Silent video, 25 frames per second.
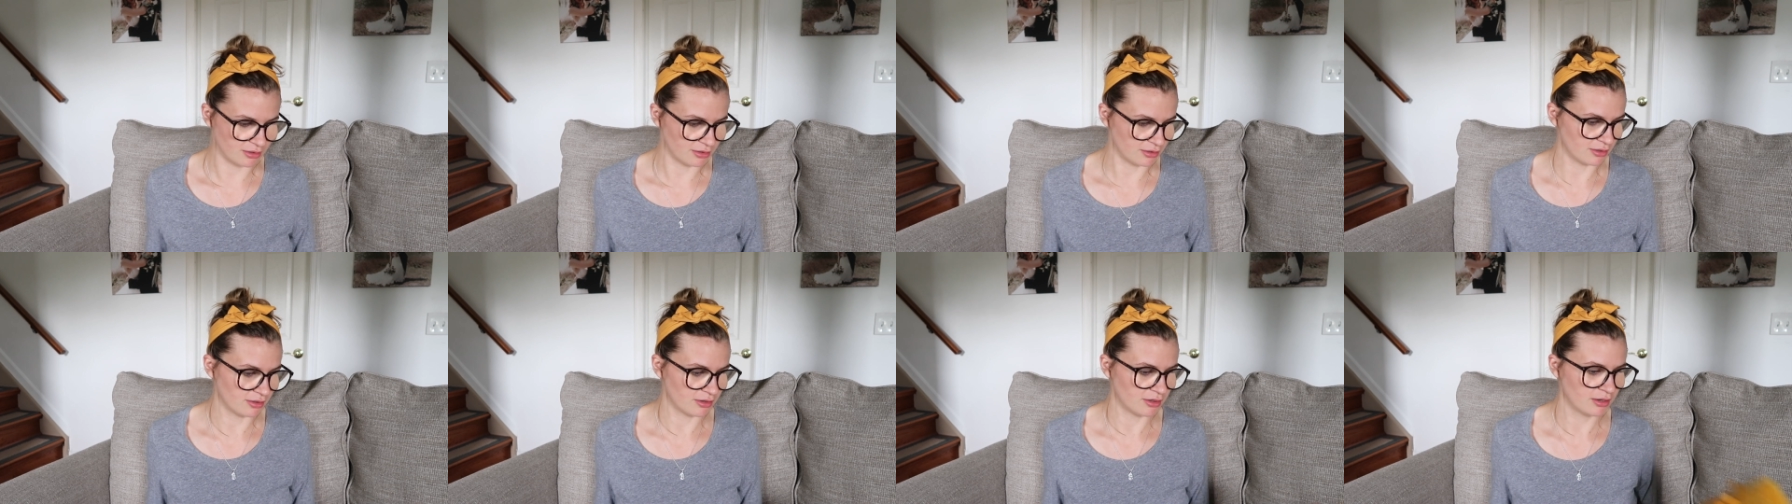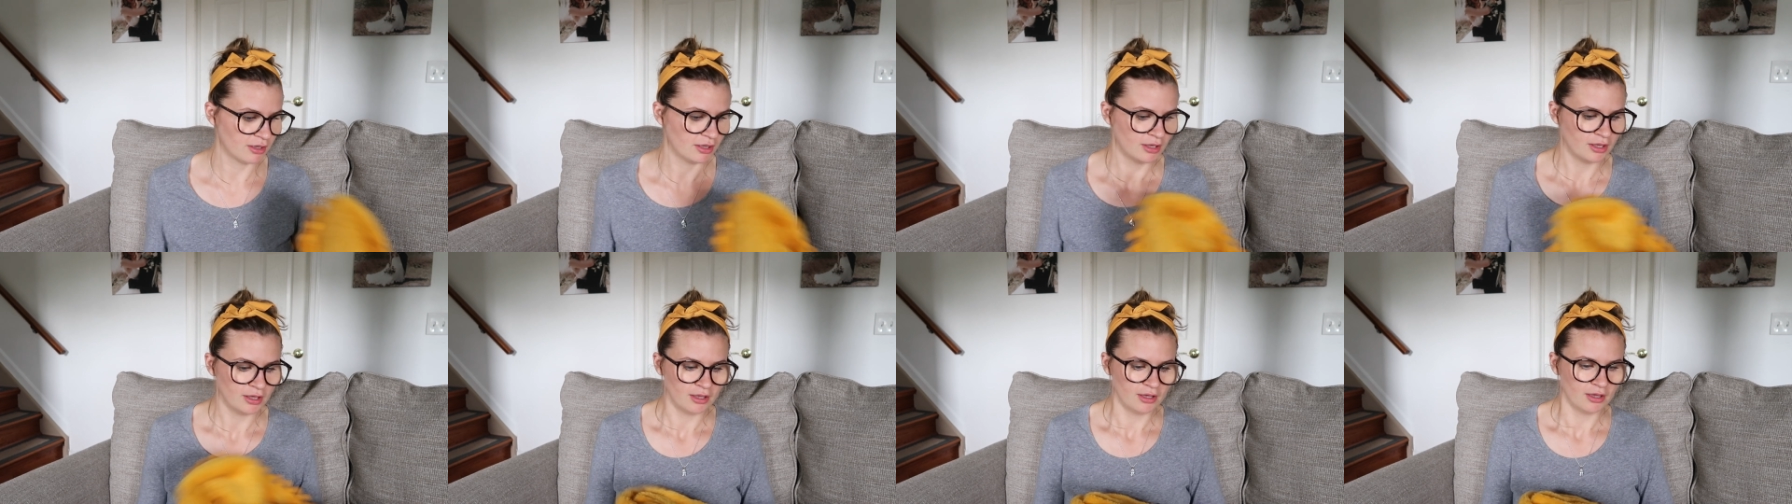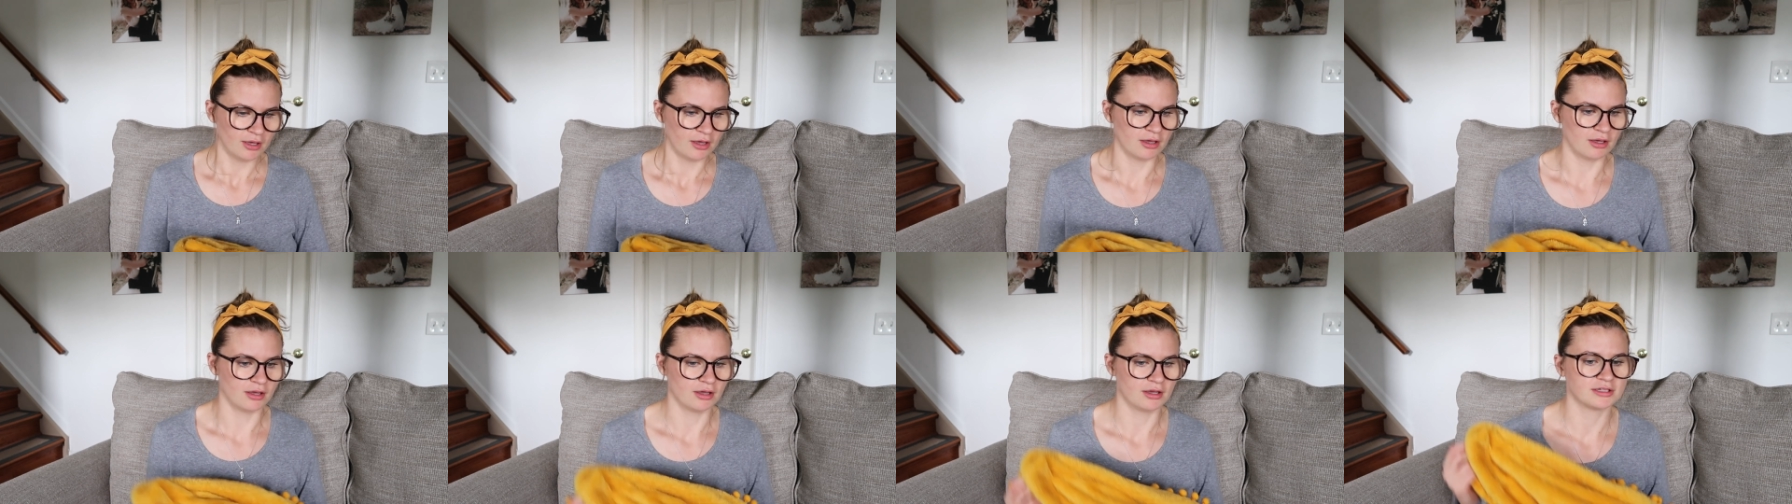good,
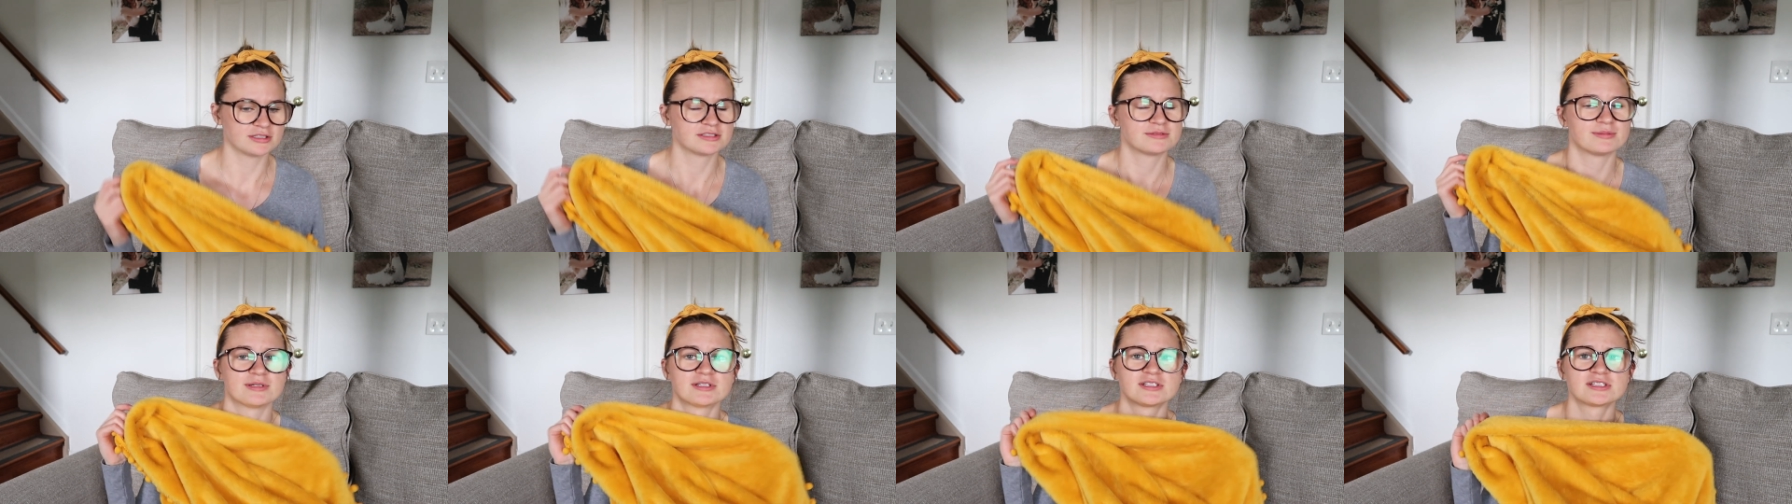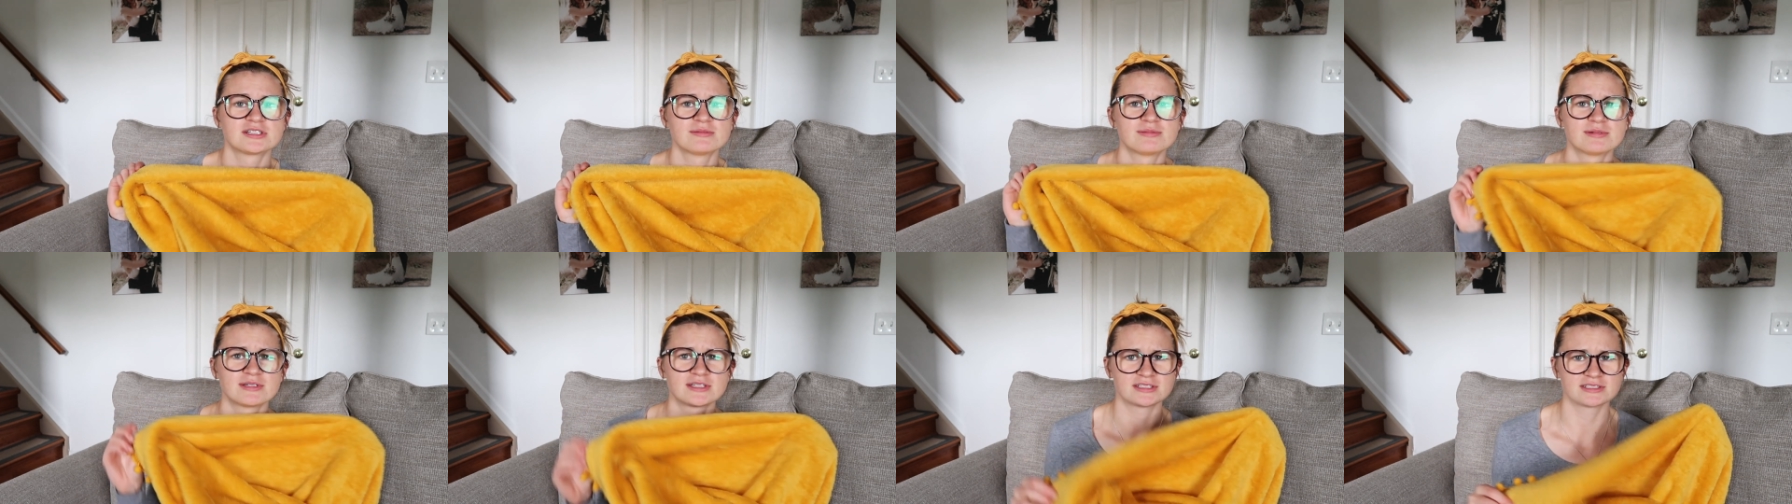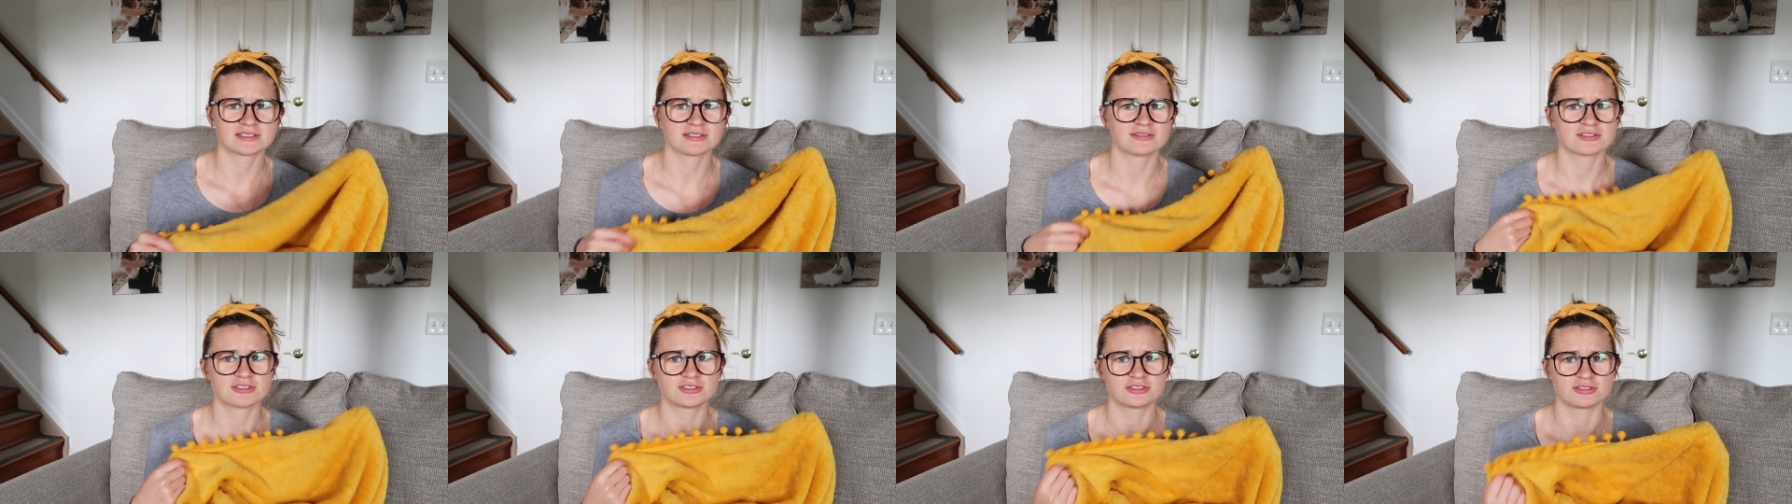uh, especially
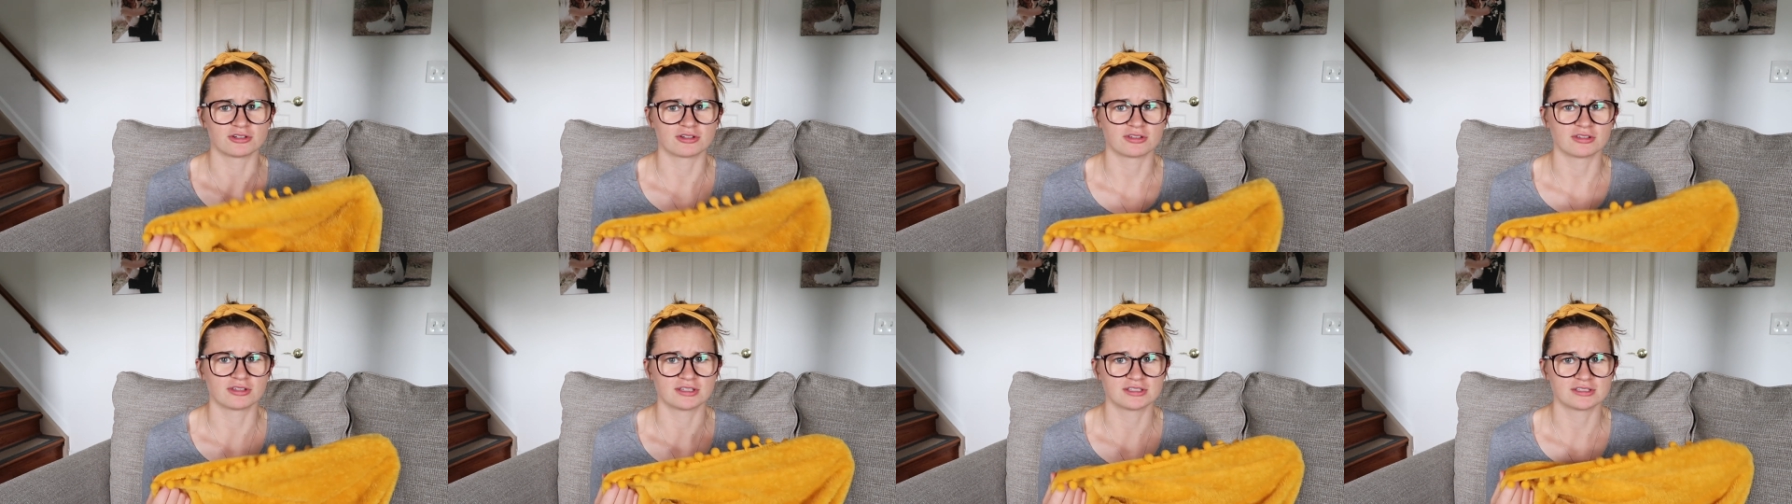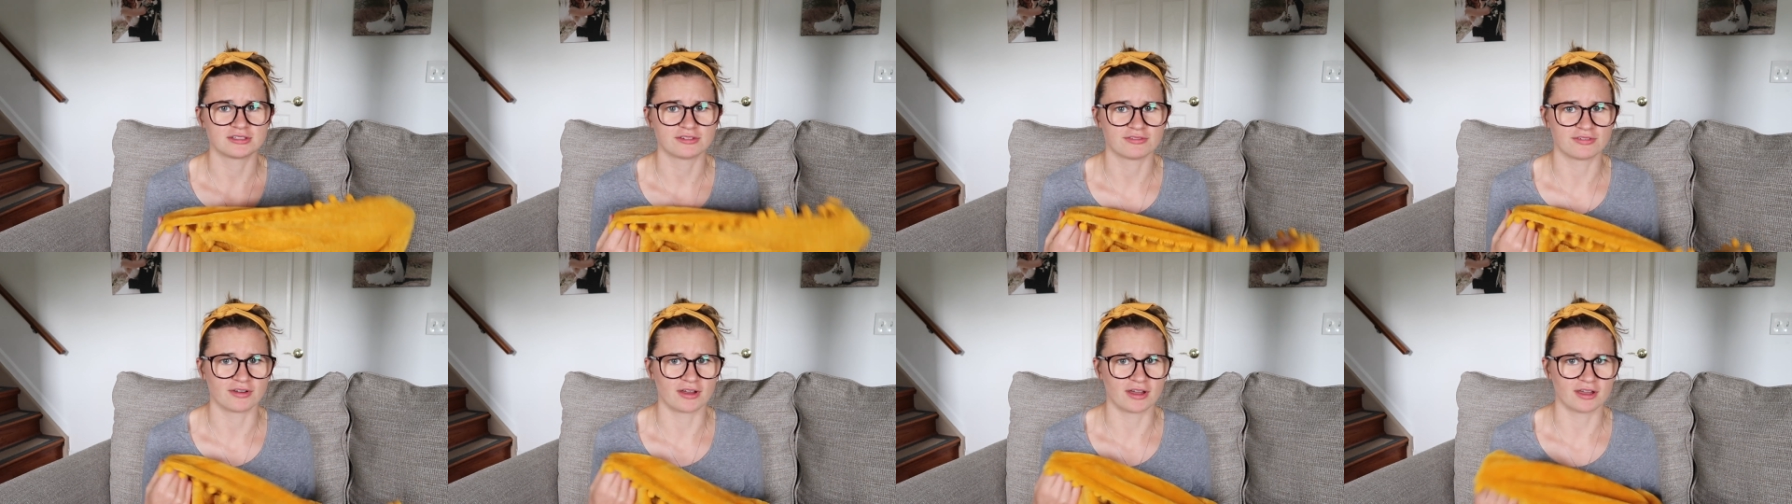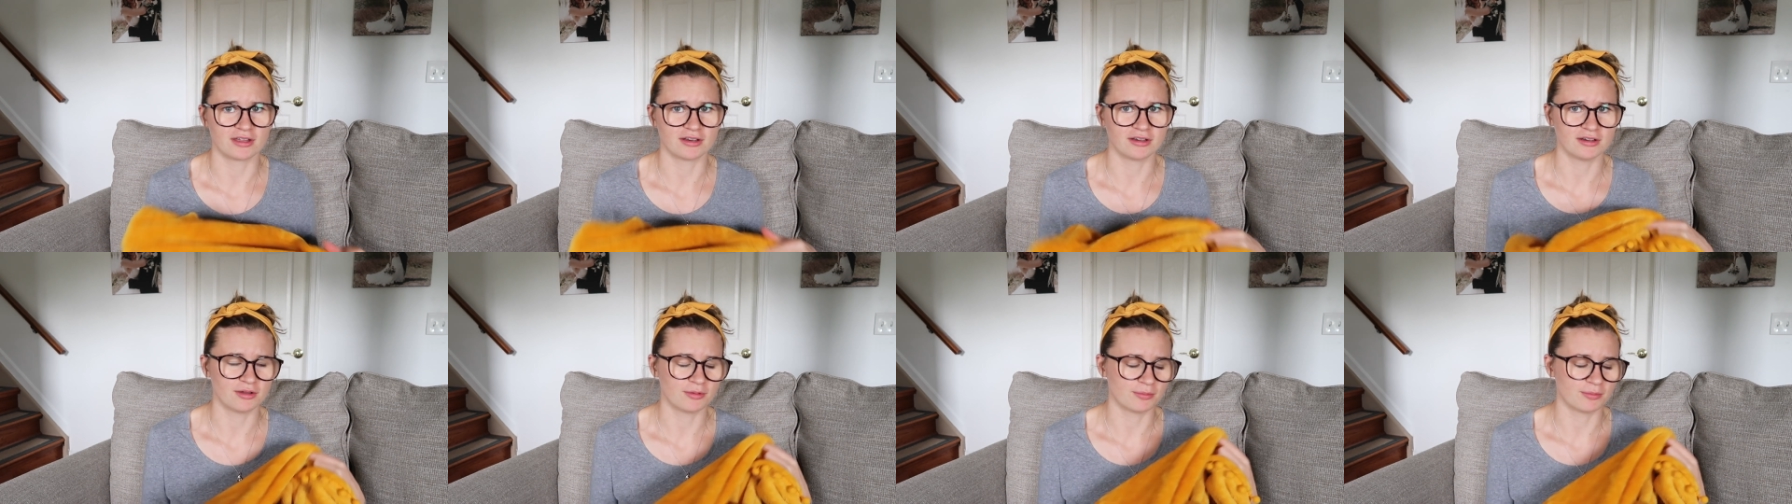because I was struggling to find